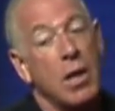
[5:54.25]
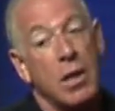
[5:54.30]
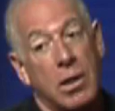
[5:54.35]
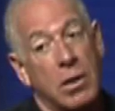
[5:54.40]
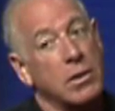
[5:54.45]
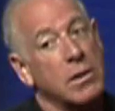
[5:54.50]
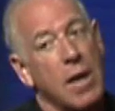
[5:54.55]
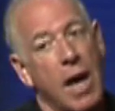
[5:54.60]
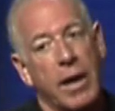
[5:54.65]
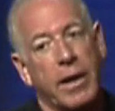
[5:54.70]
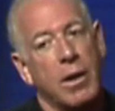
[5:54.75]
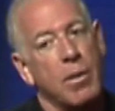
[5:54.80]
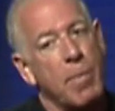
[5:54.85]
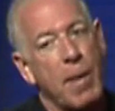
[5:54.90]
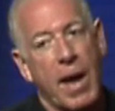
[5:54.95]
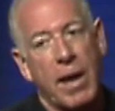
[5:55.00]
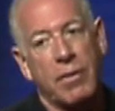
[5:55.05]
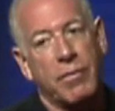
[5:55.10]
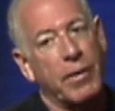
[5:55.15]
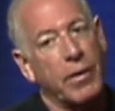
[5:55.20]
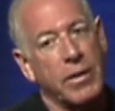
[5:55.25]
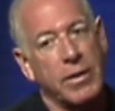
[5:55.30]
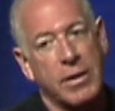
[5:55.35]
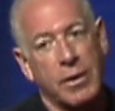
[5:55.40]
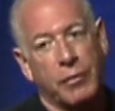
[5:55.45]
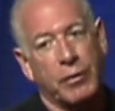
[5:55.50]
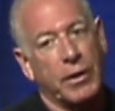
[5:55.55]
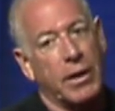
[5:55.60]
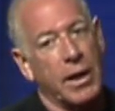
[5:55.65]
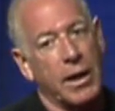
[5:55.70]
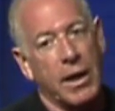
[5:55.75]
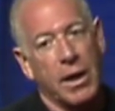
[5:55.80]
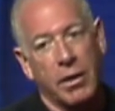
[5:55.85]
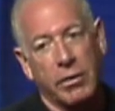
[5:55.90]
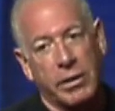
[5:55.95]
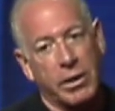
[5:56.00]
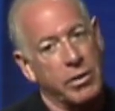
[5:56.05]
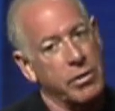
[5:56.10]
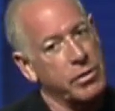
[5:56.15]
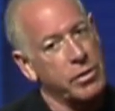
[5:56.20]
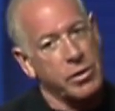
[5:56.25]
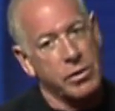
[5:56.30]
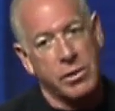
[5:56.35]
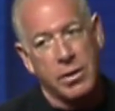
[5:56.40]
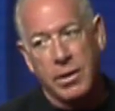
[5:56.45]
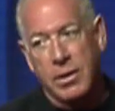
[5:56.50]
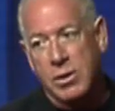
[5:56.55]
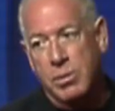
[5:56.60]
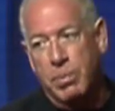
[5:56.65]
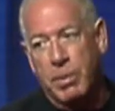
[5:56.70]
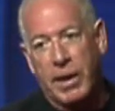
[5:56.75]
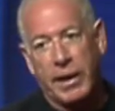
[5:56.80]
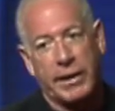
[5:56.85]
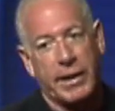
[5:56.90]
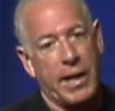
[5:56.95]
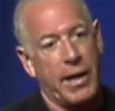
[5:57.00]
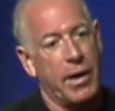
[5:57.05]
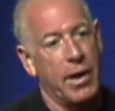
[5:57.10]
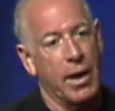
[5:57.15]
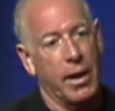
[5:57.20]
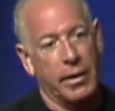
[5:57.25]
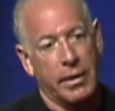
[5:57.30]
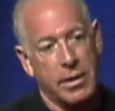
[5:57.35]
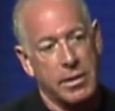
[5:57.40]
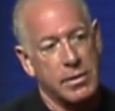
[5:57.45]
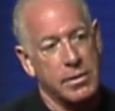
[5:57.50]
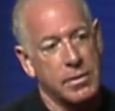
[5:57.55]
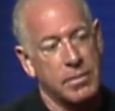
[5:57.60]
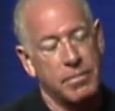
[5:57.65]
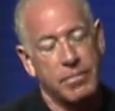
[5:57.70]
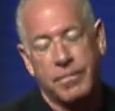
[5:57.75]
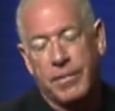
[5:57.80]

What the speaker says: you're talking about a very different kind of healthcare system that's predicated on this.